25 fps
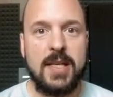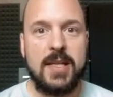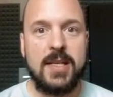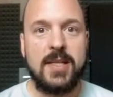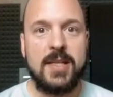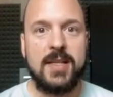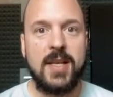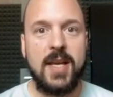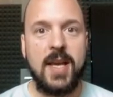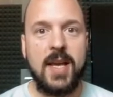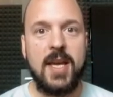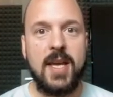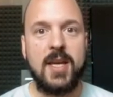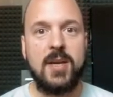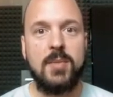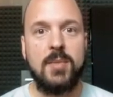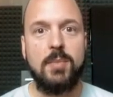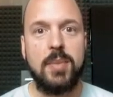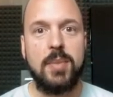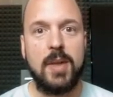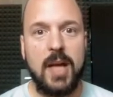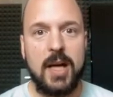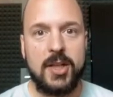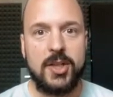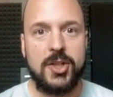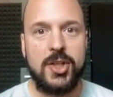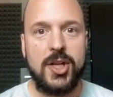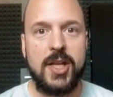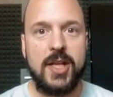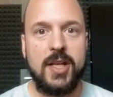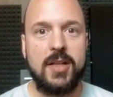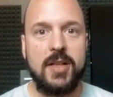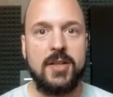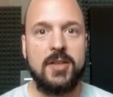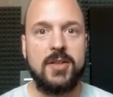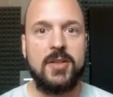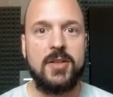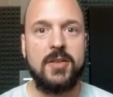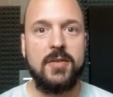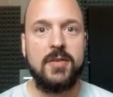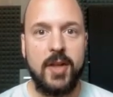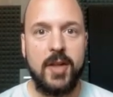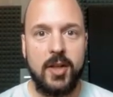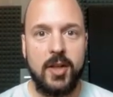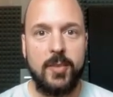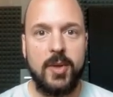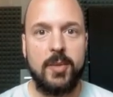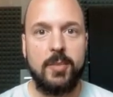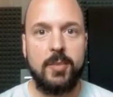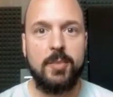is a blockchain
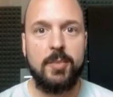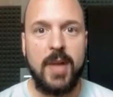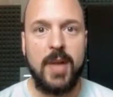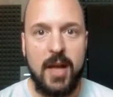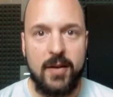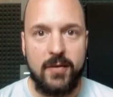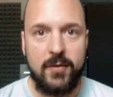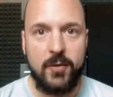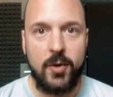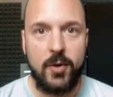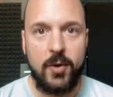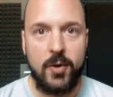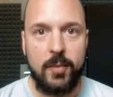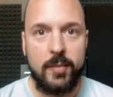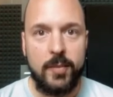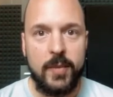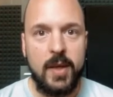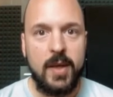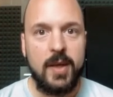development platform.